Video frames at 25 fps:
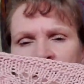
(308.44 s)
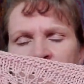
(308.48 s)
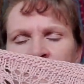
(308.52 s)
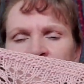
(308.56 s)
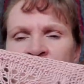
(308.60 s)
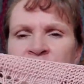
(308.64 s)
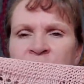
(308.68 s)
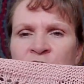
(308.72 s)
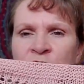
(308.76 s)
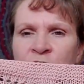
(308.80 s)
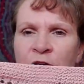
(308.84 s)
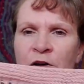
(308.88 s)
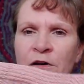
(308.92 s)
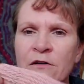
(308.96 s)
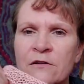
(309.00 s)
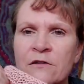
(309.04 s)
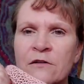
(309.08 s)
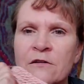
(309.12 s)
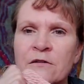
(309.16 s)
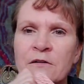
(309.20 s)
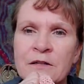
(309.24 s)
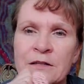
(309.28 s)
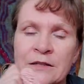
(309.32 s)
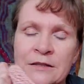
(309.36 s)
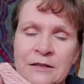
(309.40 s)
of a
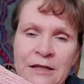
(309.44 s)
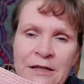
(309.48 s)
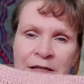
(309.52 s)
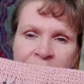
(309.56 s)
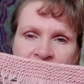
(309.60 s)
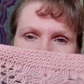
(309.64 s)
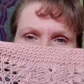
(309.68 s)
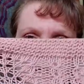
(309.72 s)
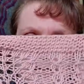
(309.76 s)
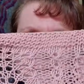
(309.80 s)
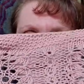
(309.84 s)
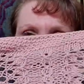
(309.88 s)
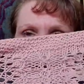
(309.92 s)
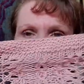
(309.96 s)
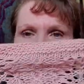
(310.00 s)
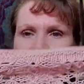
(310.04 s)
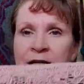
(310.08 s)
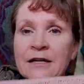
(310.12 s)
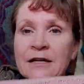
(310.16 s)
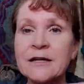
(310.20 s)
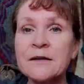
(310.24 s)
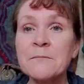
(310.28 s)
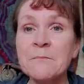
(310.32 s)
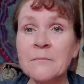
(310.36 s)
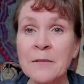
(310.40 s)
struggle and things can kind of
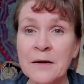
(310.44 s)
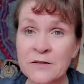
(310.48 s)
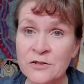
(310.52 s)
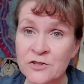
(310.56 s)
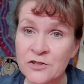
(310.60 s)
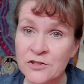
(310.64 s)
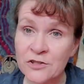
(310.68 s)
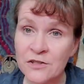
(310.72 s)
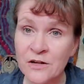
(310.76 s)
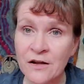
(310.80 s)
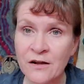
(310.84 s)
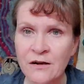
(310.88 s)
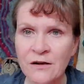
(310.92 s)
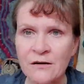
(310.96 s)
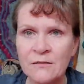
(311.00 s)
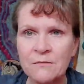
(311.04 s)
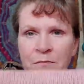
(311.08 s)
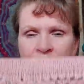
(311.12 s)
get bunched up